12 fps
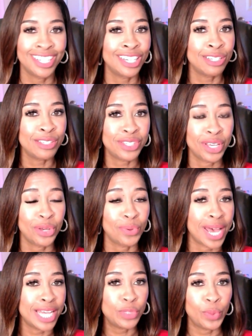So,
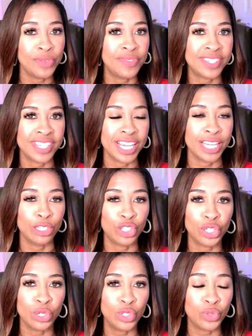as we've seen,
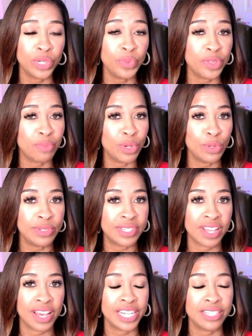children with moon
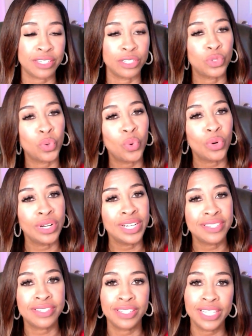signs in
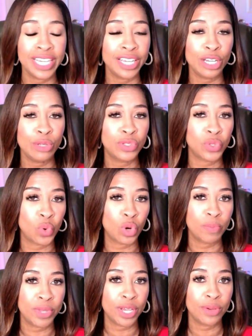Taurus, Leo,
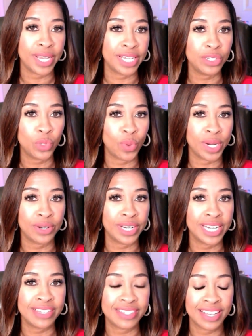Scorpio, and
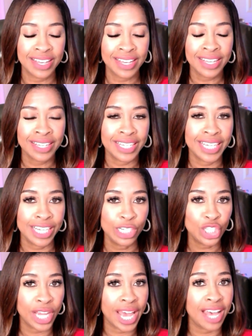Aquarius
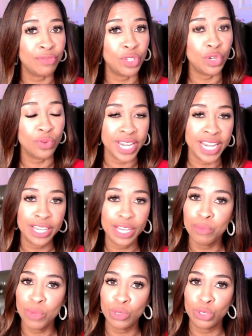each have unique
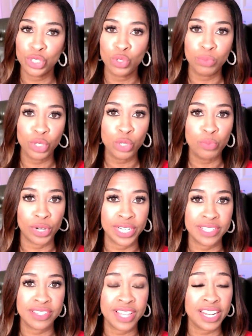emotional
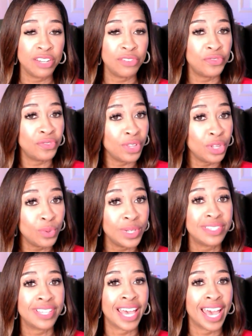blueprints that
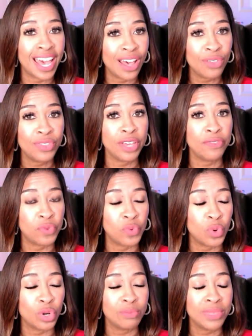influence how they
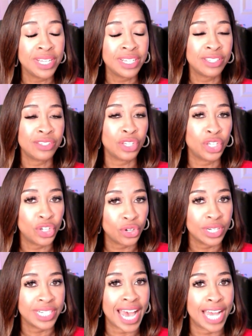form secure
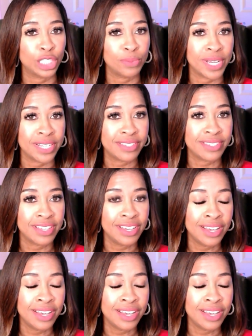attachments.